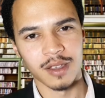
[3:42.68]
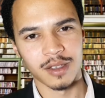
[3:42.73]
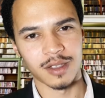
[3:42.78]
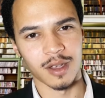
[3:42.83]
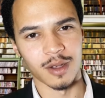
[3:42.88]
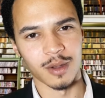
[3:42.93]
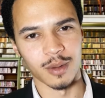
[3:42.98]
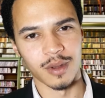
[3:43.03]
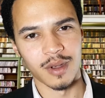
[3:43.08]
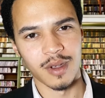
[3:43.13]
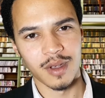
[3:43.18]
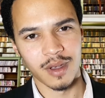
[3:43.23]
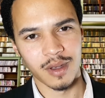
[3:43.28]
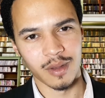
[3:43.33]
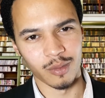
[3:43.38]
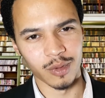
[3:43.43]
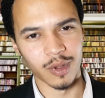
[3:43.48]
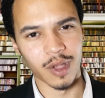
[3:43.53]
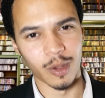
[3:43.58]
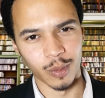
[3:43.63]
So, you
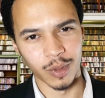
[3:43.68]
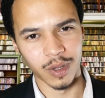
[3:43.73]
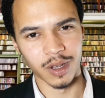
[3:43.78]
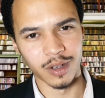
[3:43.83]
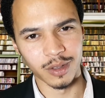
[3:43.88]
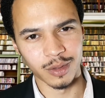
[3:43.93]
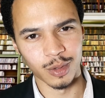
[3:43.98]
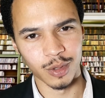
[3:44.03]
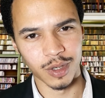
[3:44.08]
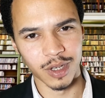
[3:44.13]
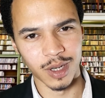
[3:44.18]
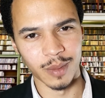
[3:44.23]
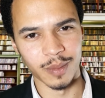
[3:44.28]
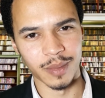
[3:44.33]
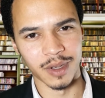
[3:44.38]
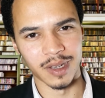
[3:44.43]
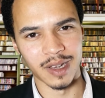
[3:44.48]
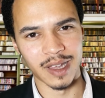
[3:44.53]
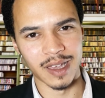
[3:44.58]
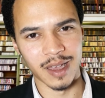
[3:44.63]
know, we're going to talk a little
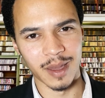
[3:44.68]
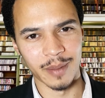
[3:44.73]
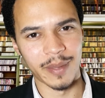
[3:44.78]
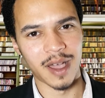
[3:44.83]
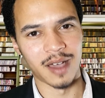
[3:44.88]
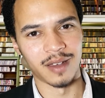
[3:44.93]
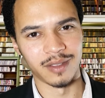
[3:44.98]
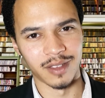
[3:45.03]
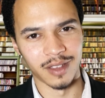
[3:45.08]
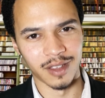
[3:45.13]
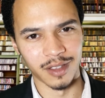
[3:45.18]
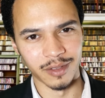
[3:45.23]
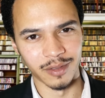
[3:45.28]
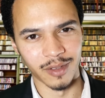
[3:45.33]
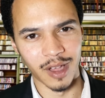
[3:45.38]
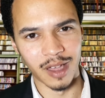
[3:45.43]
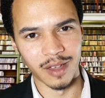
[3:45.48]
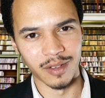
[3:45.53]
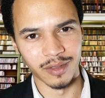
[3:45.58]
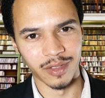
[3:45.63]
bit later about
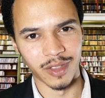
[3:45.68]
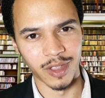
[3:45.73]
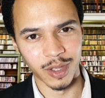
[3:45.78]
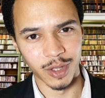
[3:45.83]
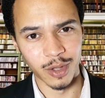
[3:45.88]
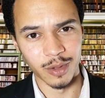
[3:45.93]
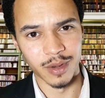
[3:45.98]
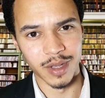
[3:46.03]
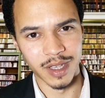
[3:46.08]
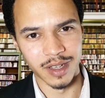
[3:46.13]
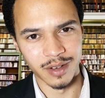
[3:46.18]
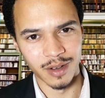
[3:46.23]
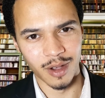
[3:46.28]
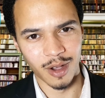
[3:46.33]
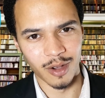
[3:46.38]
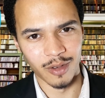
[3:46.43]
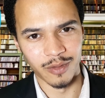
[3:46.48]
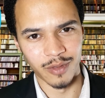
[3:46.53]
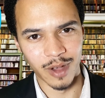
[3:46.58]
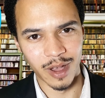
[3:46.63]
the union
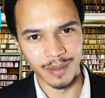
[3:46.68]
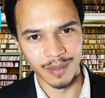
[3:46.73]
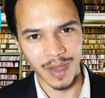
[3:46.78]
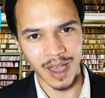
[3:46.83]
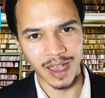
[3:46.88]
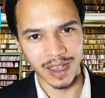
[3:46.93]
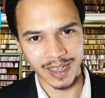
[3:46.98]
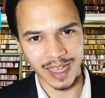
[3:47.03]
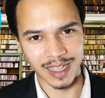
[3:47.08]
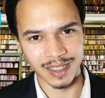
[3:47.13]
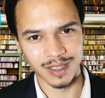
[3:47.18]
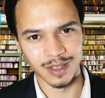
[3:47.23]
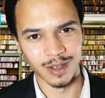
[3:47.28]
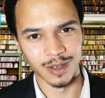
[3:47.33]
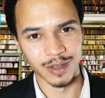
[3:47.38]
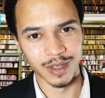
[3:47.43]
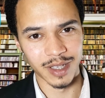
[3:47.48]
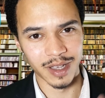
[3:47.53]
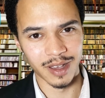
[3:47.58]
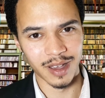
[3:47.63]
of
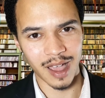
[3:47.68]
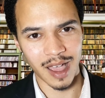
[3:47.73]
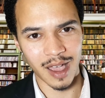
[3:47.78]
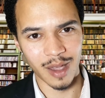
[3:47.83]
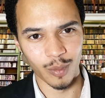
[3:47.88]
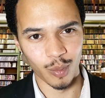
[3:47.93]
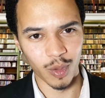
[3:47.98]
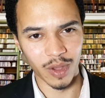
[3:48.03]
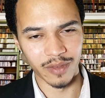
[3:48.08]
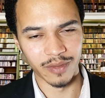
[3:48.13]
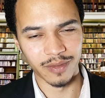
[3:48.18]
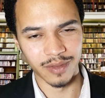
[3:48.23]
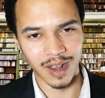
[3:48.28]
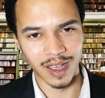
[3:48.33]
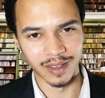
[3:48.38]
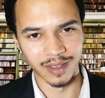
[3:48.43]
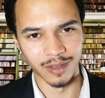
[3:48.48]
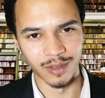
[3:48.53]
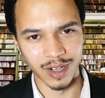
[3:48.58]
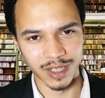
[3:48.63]
Catalonia with
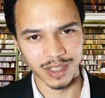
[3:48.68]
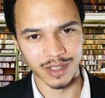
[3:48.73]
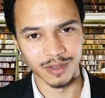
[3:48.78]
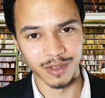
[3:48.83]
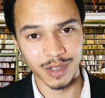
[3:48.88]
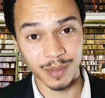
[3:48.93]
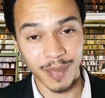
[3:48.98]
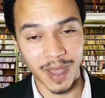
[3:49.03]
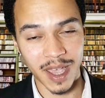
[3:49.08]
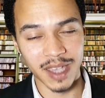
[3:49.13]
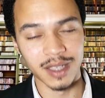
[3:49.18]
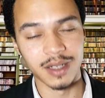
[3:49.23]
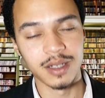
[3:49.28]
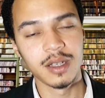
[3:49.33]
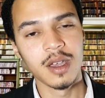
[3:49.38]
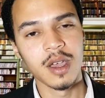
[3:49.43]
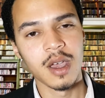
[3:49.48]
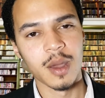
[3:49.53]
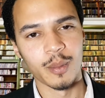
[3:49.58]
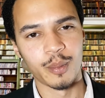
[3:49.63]
like the rest of Spain,
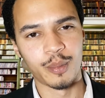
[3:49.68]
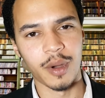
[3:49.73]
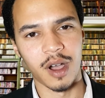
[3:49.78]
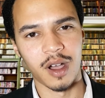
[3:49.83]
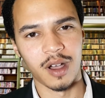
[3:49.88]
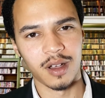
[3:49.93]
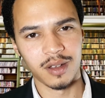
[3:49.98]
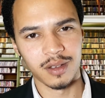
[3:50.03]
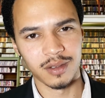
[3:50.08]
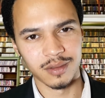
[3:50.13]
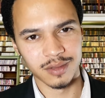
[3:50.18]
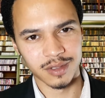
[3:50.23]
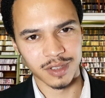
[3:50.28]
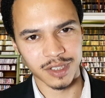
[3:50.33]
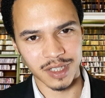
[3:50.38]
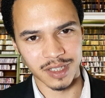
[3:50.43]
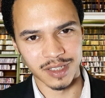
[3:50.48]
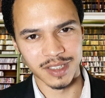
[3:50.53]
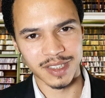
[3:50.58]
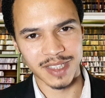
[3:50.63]
but
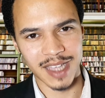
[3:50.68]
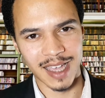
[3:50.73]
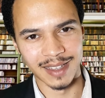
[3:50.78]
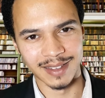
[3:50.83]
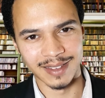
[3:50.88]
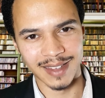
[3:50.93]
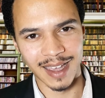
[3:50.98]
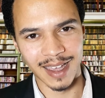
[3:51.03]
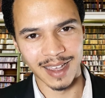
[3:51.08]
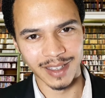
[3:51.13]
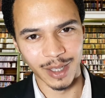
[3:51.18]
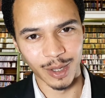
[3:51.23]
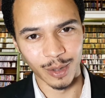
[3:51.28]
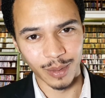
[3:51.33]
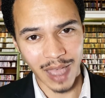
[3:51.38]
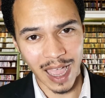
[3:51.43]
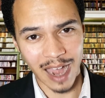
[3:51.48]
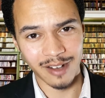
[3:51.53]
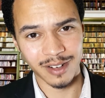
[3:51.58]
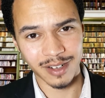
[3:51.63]
just understand that, you know,
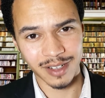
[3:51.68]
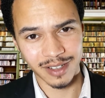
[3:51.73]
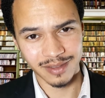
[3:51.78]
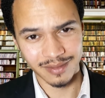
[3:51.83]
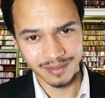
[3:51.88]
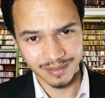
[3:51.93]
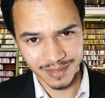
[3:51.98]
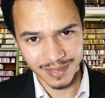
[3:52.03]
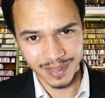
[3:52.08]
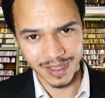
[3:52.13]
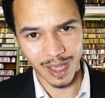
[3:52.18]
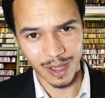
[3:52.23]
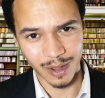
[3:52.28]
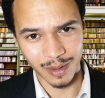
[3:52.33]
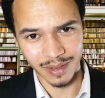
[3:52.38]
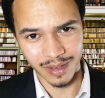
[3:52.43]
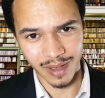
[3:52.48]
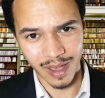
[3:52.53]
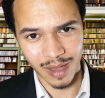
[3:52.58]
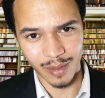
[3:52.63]
Aragon, you
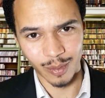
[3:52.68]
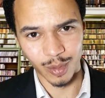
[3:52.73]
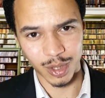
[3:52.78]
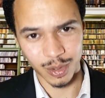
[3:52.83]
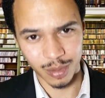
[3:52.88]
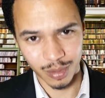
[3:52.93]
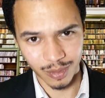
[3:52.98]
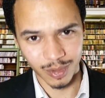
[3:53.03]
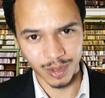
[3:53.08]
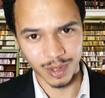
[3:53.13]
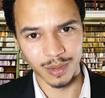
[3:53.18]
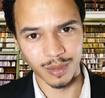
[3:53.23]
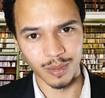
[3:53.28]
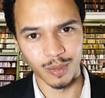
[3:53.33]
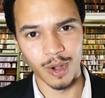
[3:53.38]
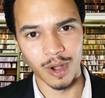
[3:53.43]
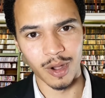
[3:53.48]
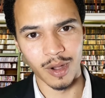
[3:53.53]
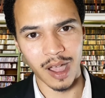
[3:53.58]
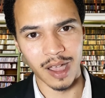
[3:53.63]
know, which was
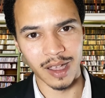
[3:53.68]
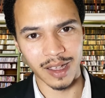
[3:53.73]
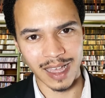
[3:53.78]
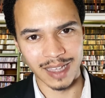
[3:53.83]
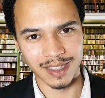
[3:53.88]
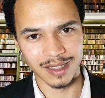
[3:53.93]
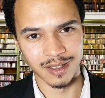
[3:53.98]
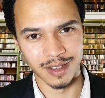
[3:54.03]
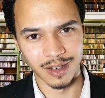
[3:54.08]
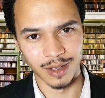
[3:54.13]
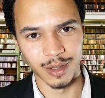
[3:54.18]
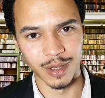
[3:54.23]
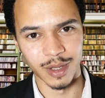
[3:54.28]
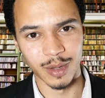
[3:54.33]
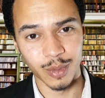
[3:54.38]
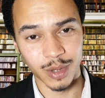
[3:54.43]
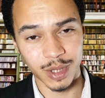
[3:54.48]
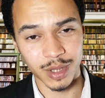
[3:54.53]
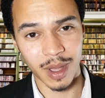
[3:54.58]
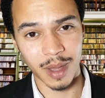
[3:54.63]
what Catalonia
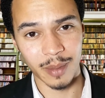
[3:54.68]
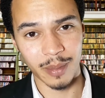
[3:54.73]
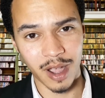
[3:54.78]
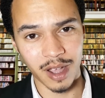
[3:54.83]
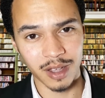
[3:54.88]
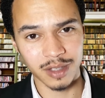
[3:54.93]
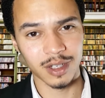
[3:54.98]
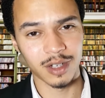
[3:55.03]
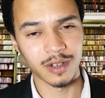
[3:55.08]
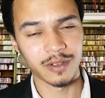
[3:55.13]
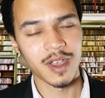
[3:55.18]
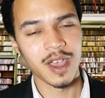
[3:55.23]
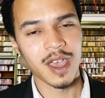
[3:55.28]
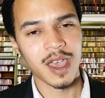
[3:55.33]
was a part of,